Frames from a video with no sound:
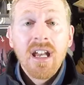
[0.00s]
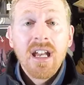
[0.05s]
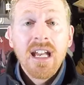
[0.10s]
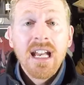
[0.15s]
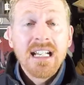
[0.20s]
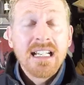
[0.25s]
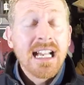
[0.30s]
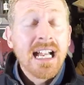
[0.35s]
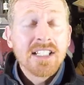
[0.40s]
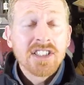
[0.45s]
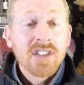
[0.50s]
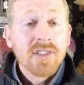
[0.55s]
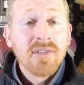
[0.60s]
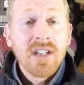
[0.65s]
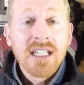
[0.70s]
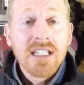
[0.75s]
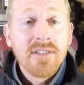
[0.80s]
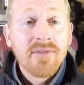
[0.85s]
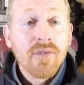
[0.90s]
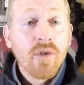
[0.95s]

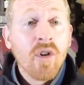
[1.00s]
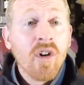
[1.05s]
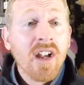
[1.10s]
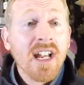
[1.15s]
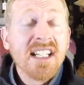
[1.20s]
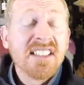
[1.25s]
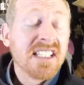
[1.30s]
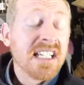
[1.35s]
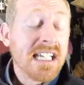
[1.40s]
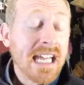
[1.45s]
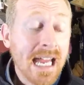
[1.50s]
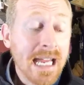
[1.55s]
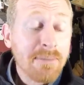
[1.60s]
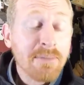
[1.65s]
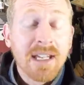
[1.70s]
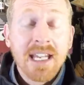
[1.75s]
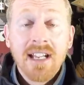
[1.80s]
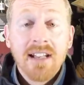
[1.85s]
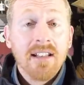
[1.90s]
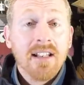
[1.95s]
Castlevania IV, it's a
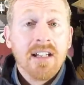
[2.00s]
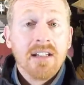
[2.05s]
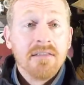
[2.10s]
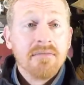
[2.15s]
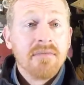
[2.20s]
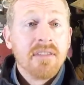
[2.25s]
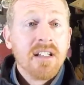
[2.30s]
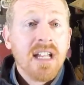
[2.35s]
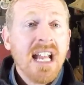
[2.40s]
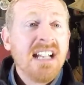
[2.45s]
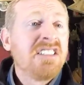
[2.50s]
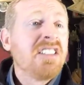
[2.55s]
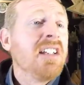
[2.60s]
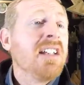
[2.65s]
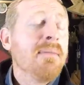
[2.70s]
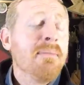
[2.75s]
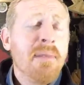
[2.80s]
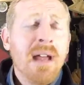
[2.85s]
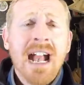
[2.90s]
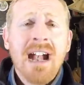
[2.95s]
game killer. It's an
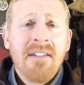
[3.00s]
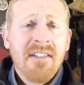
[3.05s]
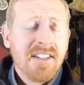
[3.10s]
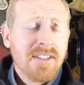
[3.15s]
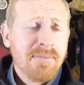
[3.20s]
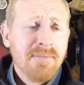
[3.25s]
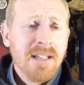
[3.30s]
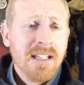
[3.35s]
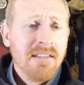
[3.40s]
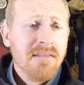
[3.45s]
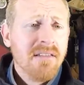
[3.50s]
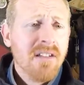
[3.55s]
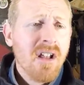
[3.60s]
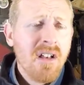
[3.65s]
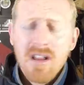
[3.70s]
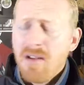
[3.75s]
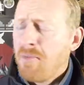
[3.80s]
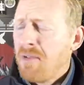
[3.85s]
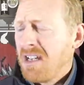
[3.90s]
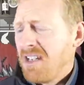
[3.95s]
embarrassment.
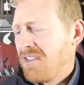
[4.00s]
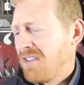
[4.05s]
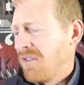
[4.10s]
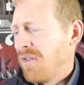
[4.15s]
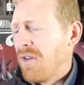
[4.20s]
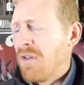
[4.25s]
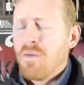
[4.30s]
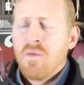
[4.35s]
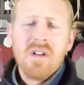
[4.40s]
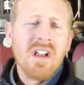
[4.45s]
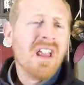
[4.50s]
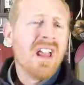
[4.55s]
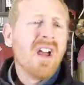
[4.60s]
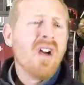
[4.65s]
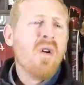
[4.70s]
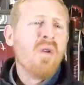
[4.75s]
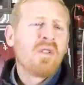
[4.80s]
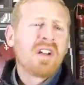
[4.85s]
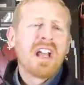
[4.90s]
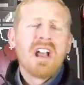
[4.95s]
Nobody saw
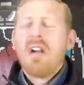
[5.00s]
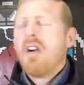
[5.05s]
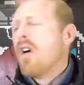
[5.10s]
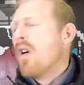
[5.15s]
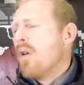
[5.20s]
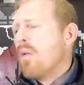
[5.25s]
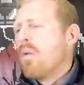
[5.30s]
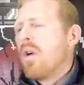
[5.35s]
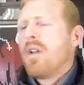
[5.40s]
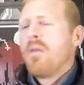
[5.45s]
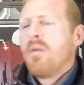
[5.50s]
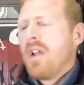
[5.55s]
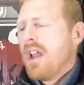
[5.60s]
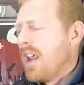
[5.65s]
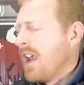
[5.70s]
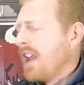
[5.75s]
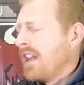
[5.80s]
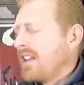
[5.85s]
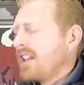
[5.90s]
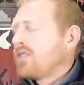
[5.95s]
what with
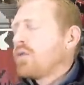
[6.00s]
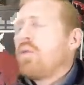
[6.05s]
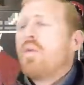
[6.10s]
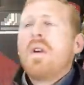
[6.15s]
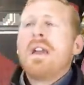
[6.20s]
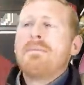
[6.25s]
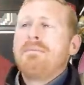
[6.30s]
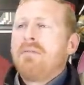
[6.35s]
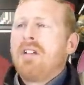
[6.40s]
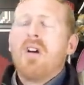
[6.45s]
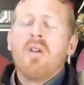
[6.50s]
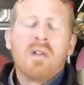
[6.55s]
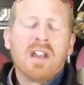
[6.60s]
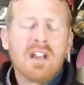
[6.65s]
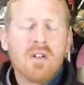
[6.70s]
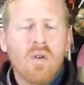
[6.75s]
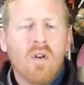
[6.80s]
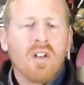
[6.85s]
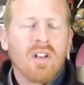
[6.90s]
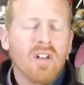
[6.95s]
this whip
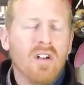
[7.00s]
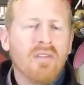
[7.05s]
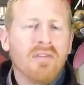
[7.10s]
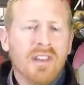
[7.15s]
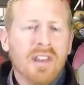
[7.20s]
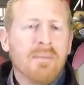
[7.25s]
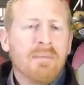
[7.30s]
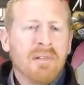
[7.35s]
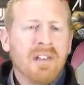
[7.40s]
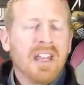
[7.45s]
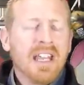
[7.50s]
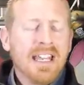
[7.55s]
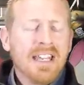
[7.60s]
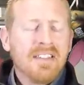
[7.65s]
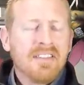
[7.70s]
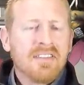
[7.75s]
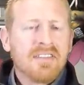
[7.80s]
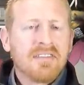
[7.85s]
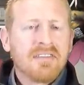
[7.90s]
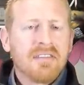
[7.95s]
going all over the
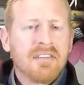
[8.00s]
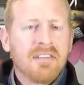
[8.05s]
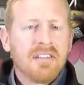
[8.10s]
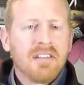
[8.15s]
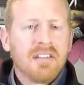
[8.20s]
place.